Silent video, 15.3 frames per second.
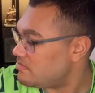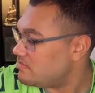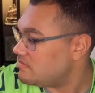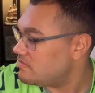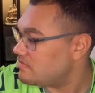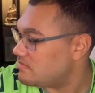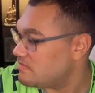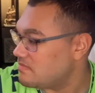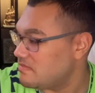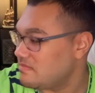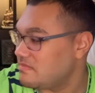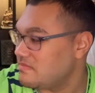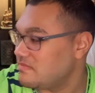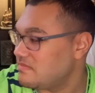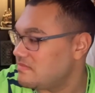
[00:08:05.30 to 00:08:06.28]

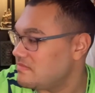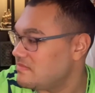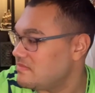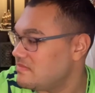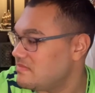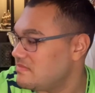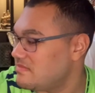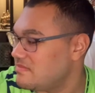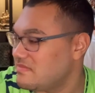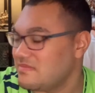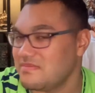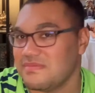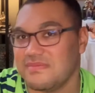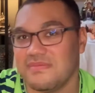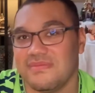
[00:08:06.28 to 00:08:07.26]

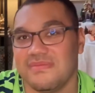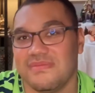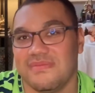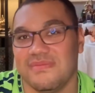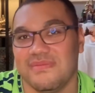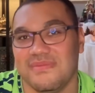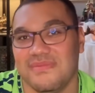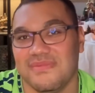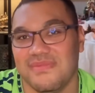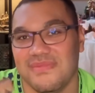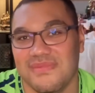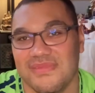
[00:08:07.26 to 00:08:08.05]
(silent)